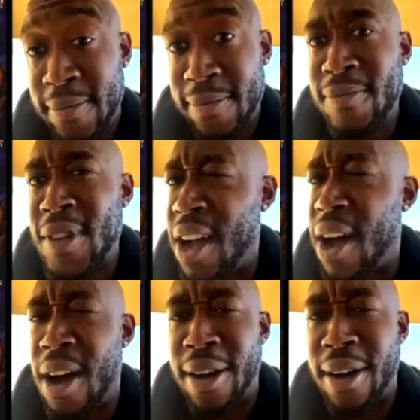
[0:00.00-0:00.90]

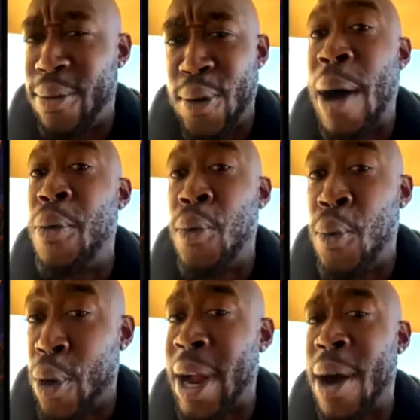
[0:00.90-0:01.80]
Oh, well,
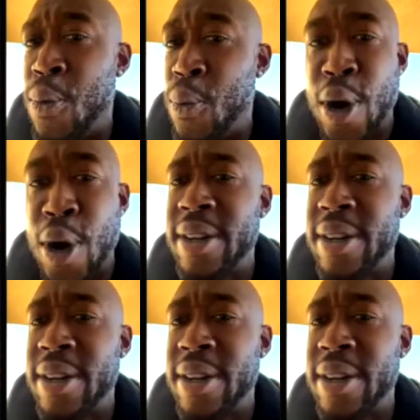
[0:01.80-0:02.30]
I would work.